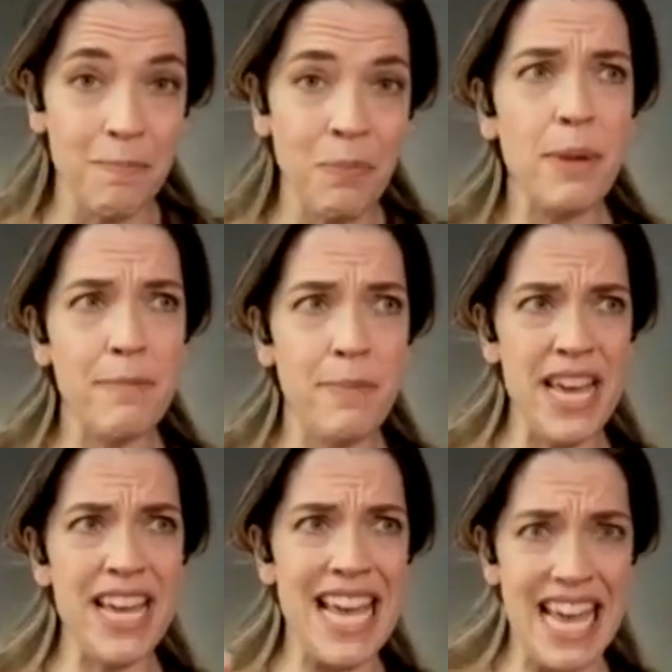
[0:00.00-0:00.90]
But
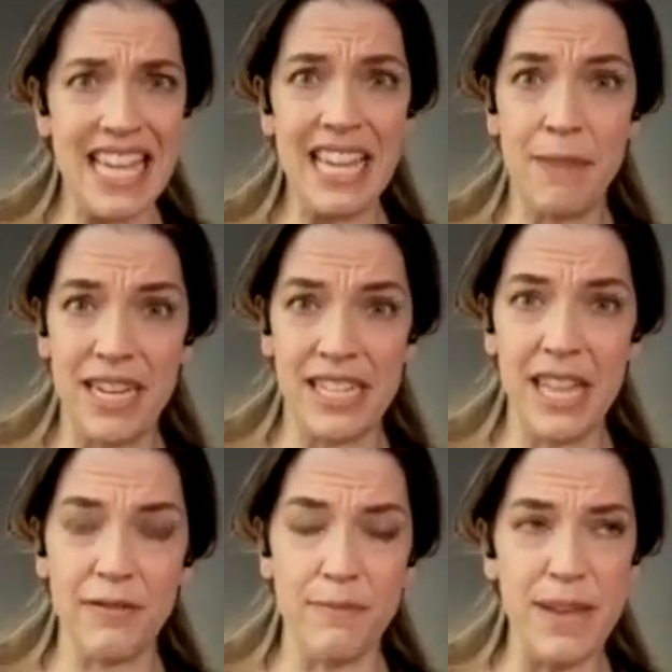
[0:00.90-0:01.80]
being in it
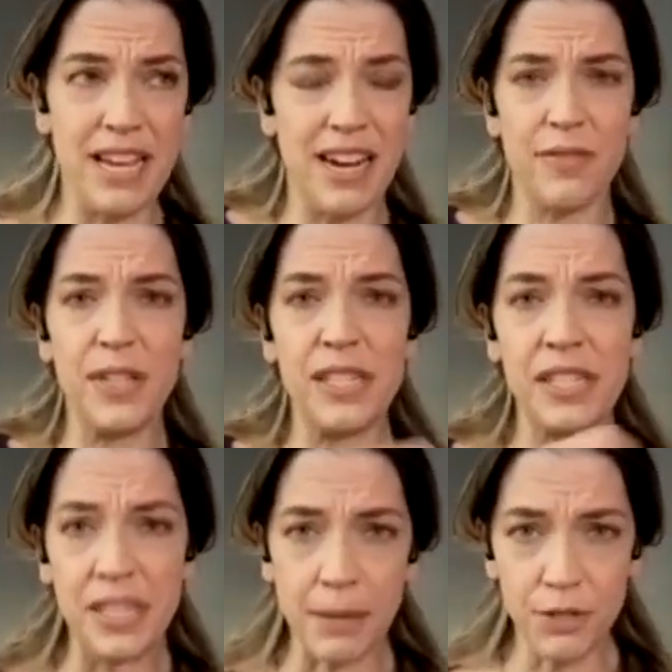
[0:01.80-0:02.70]
myself and being kind of a
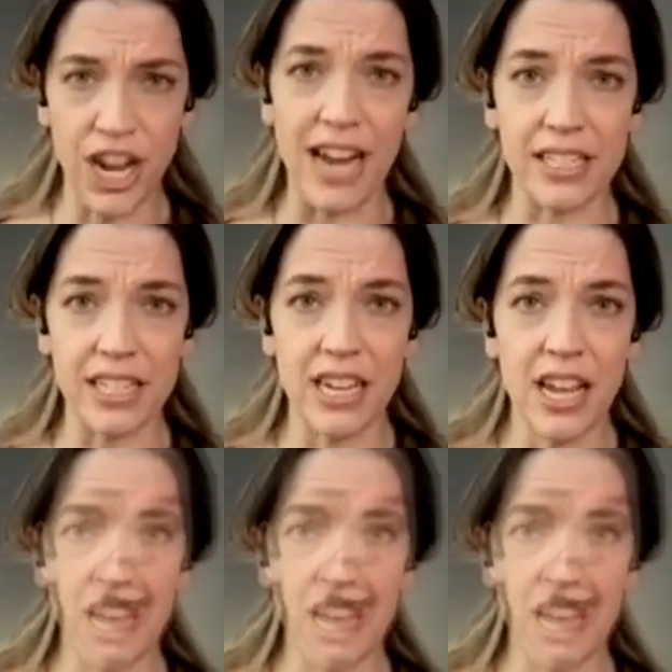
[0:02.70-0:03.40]
subject